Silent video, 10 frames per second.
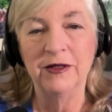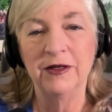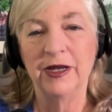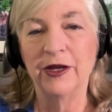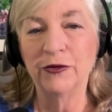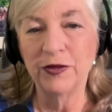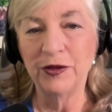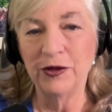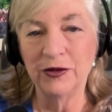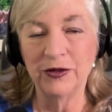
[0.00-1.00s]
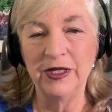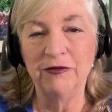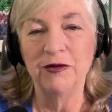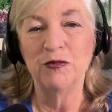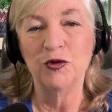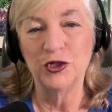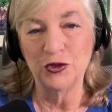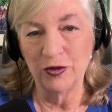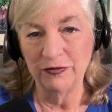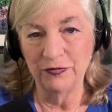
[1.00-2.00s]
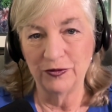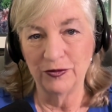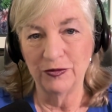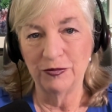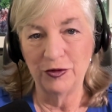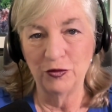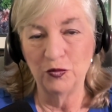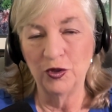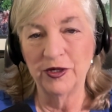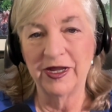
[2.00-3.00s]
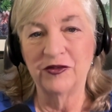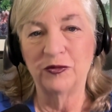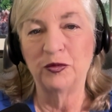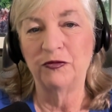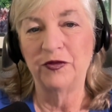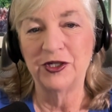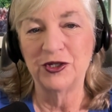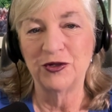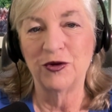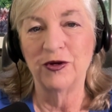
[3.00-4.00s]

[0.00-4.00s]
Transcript: healthier, even more joyful through your work as a professional art